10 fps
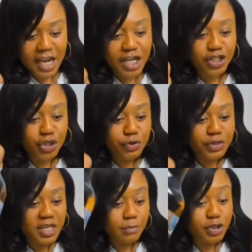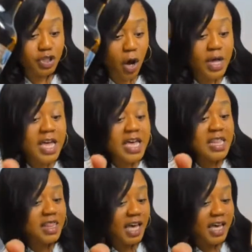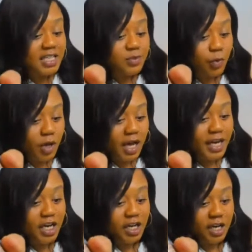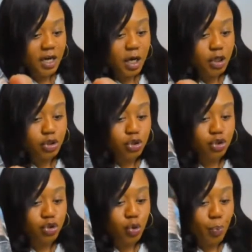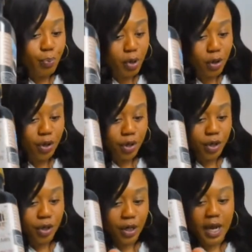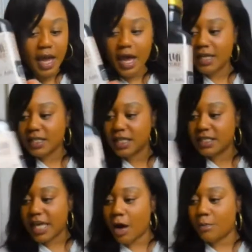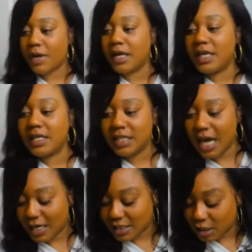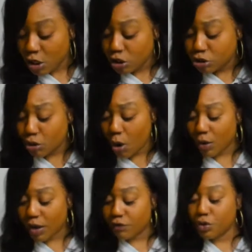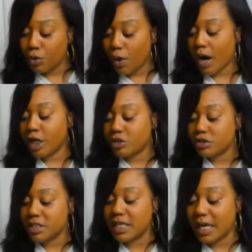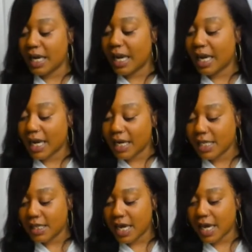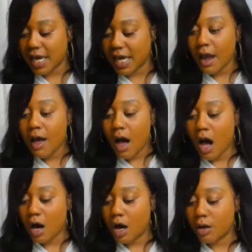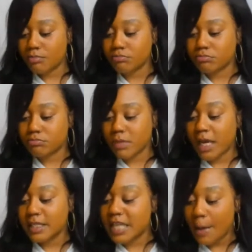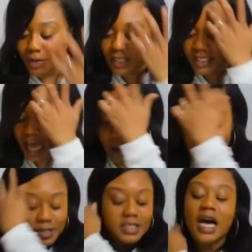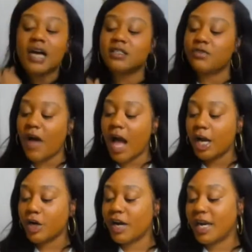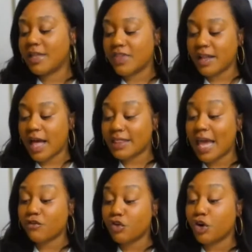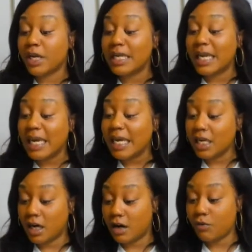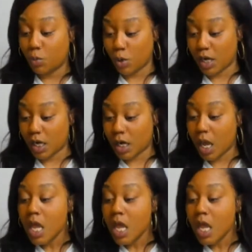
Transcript: is used up. So this one does super good as a scalp detox. So if you are interested in anything, any type of scalp detoxifier, anything like that, if you're in need of one,